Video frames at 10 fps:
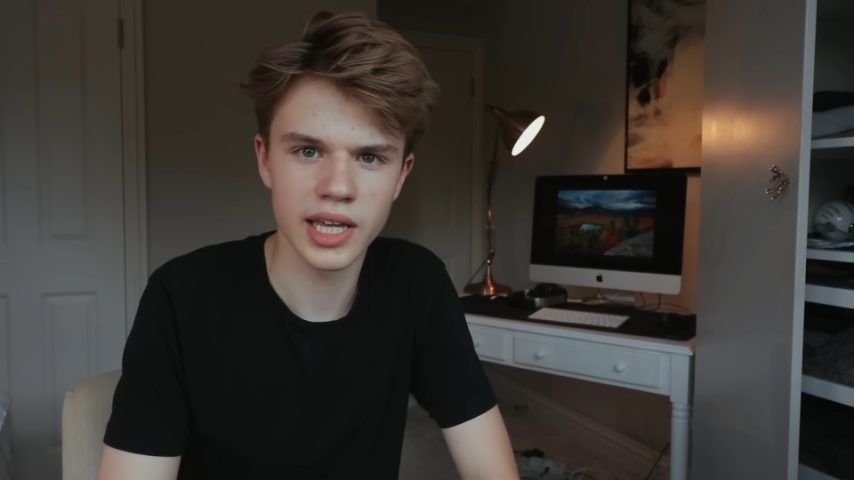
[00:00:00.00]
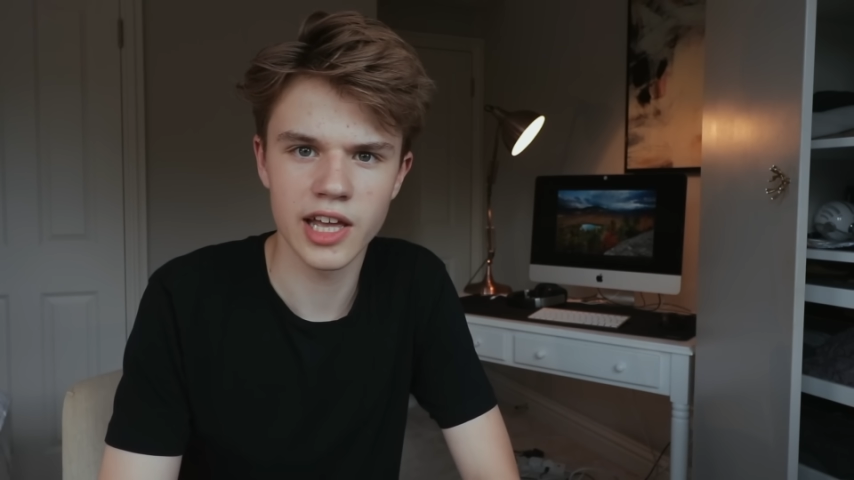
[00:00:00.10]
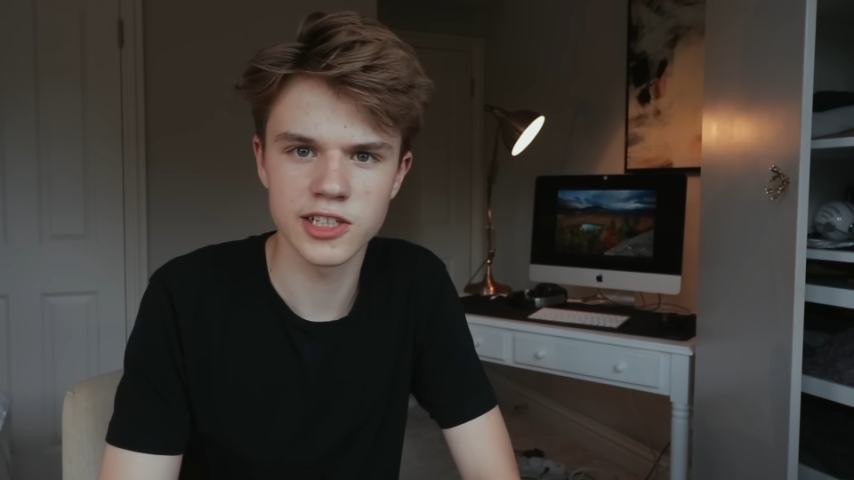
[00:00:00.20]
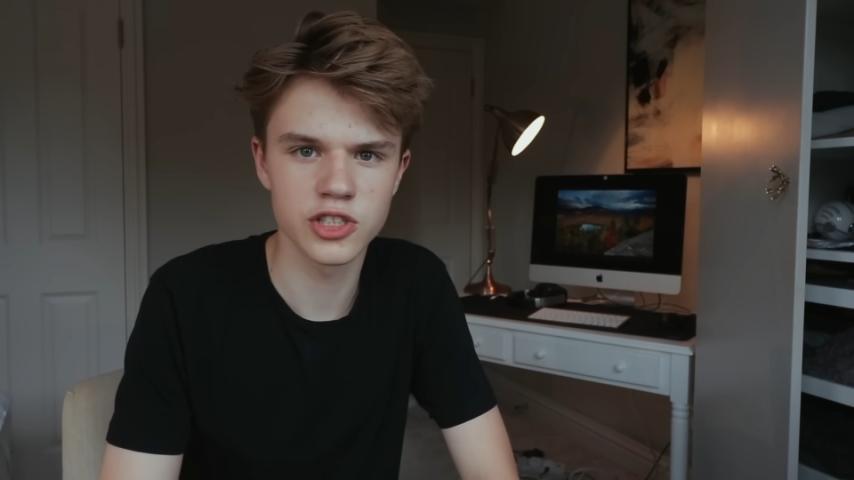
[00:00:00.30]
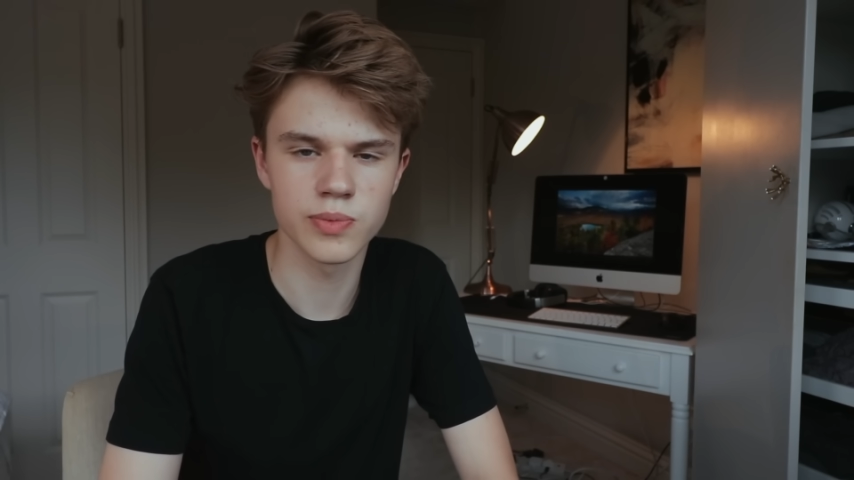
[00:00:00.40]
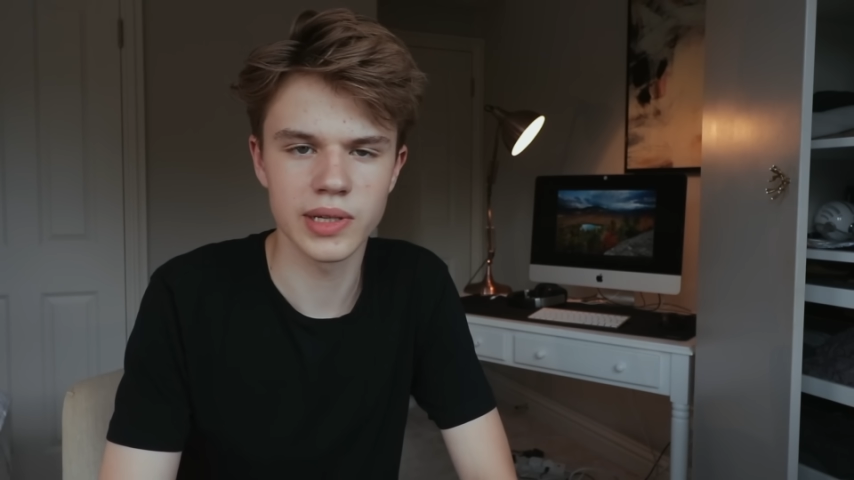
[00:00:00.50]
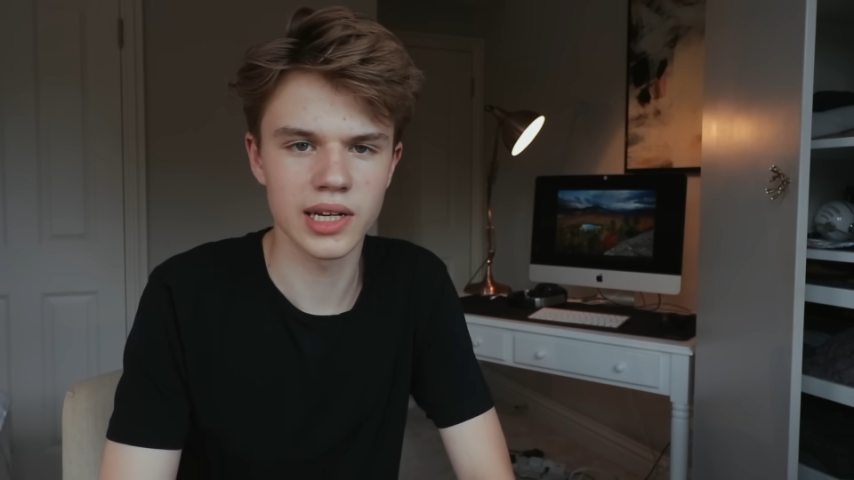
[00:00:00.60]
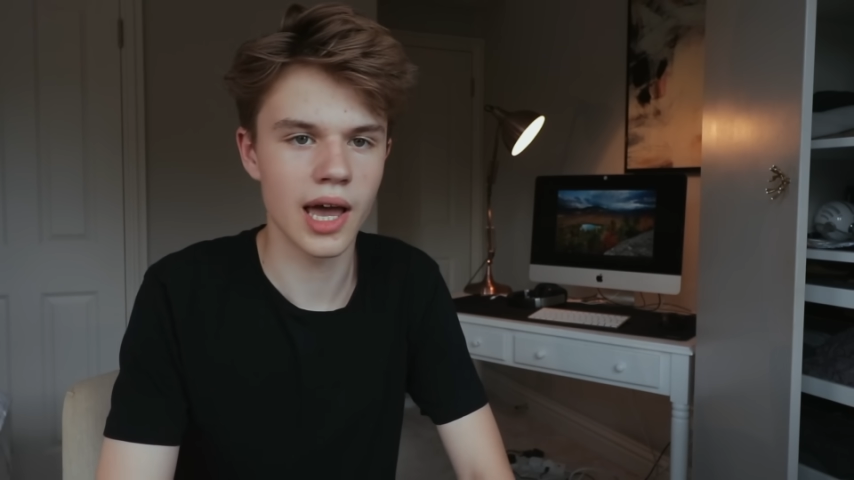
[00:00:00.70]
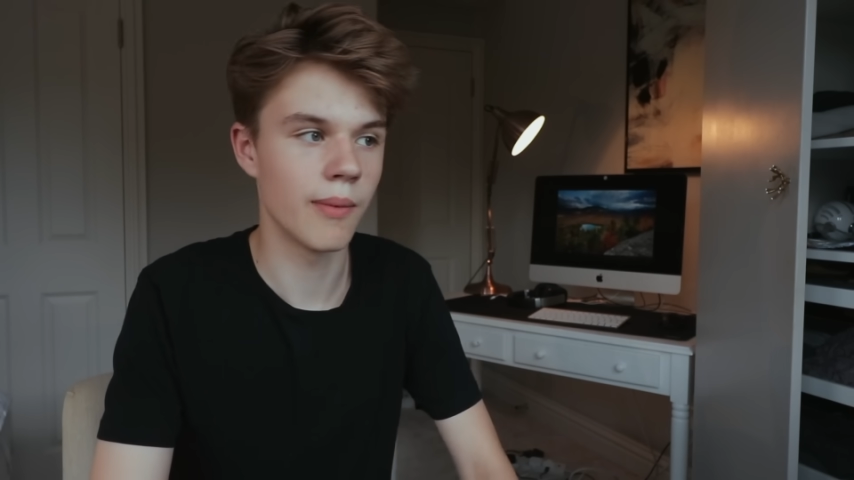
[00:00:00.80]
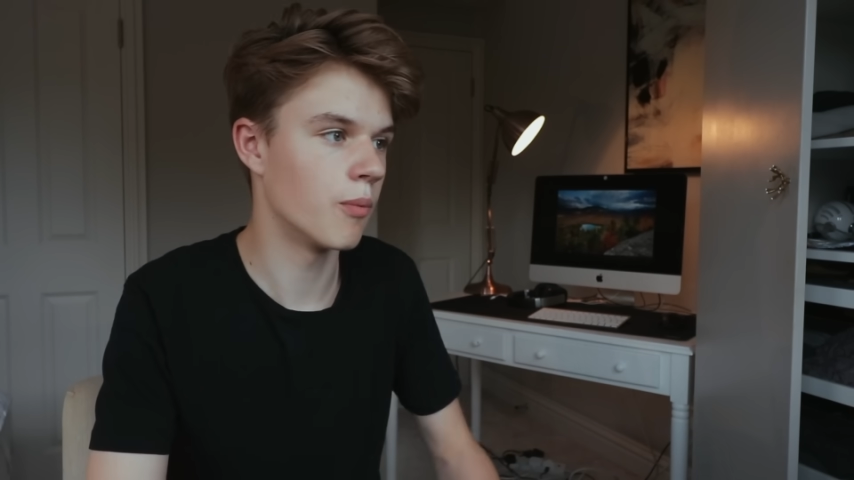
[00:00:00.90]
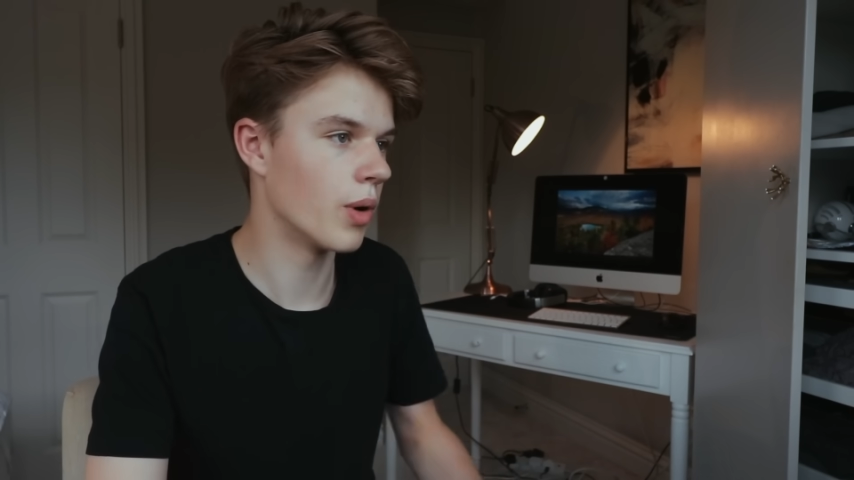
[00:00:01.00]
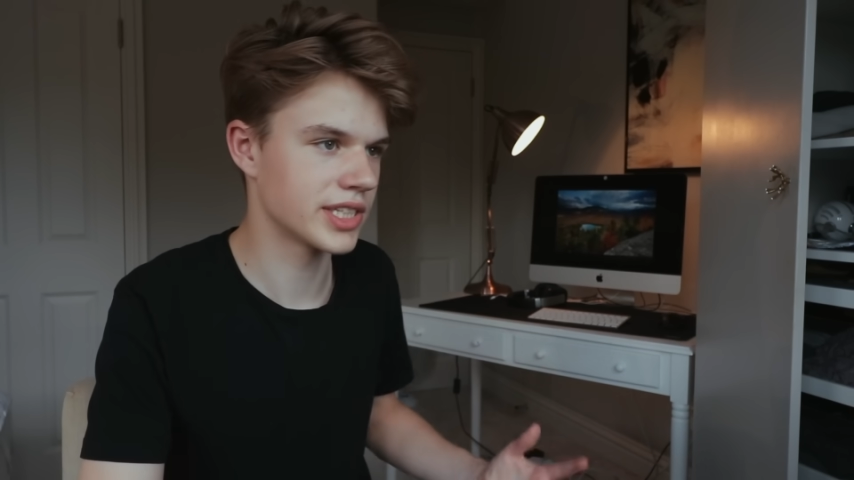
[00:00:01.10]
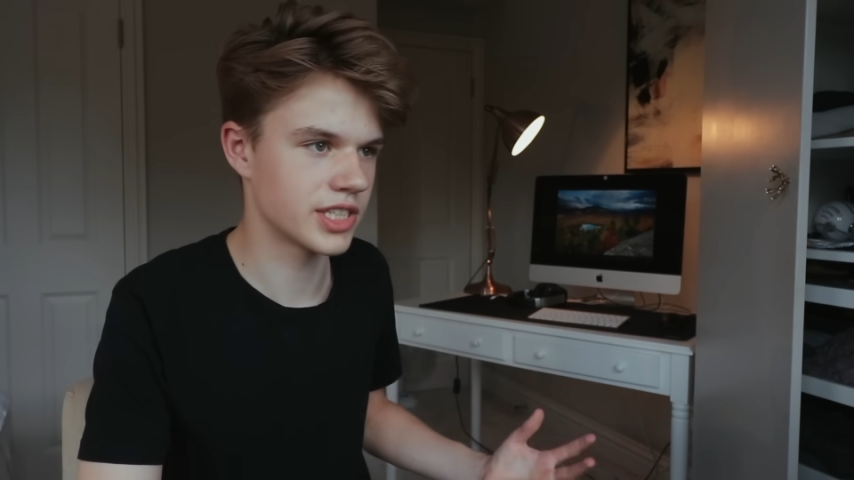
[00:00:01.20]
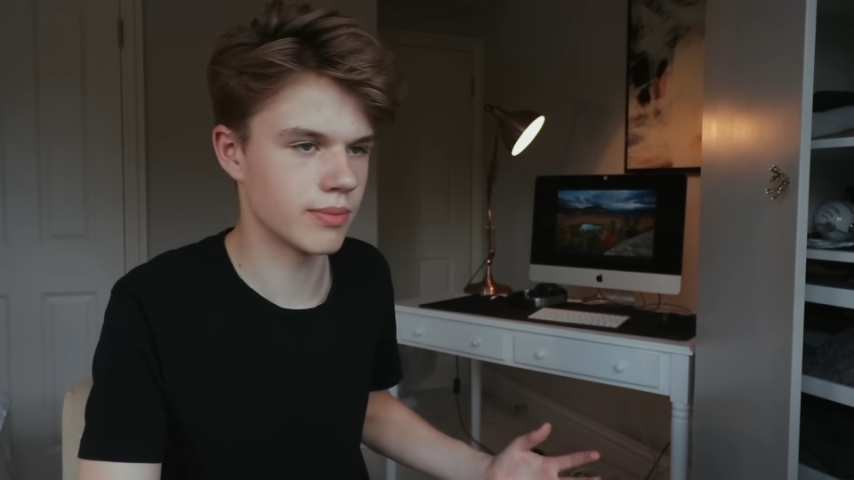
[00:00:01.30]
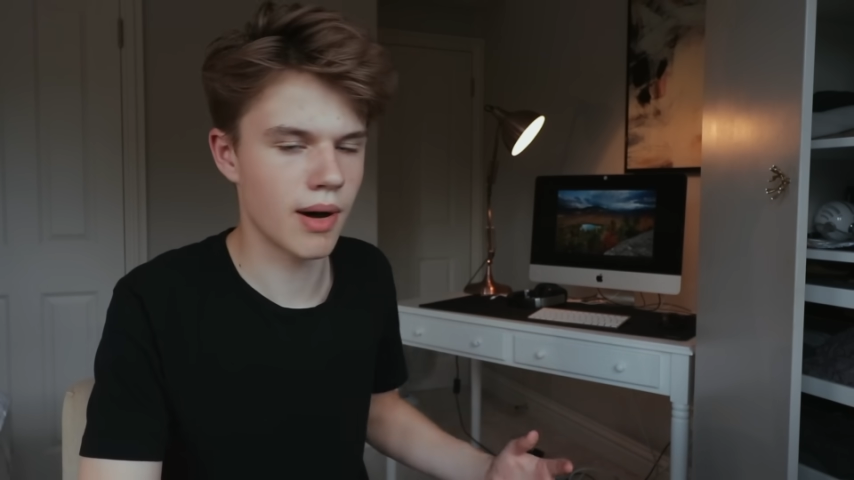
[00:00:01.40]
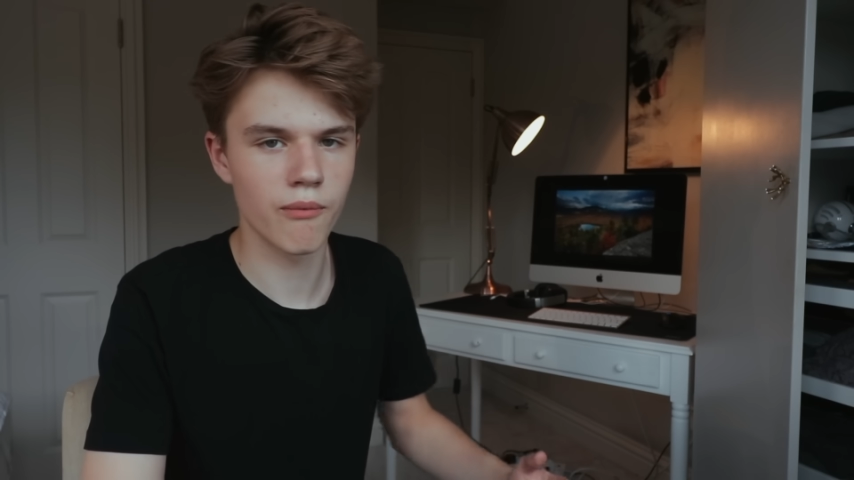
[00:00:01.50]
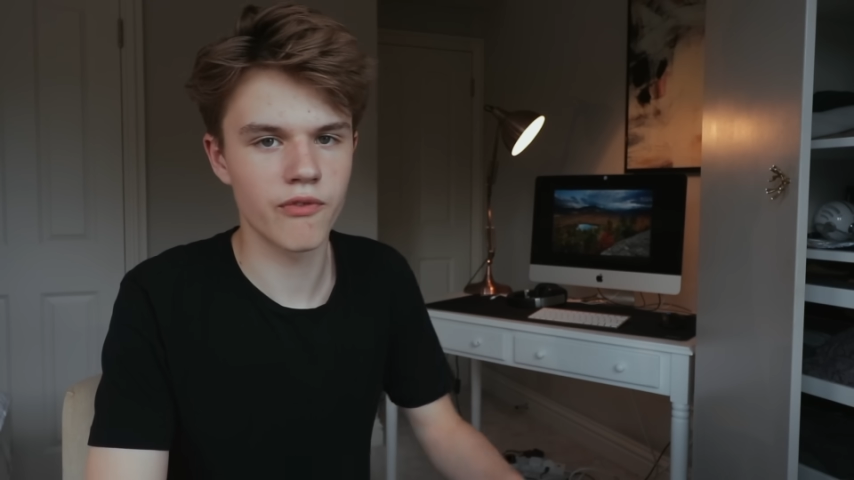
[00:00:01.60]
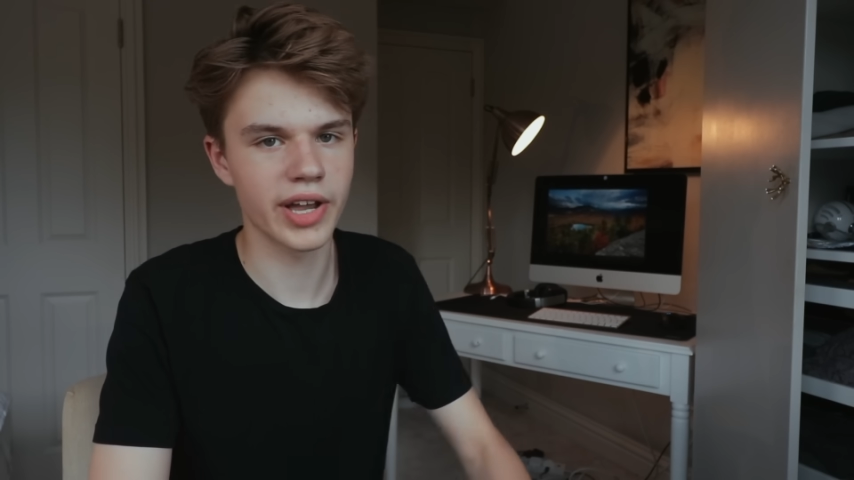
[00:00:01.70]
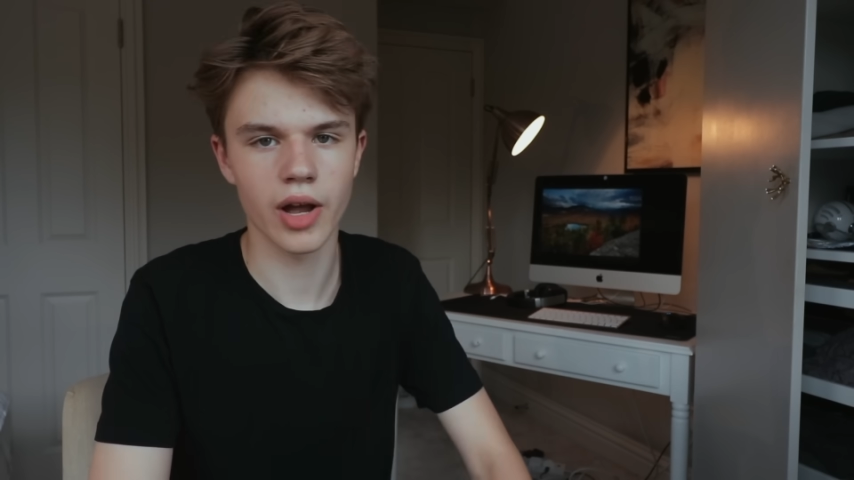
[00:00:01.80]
It should be like a once in a month thing.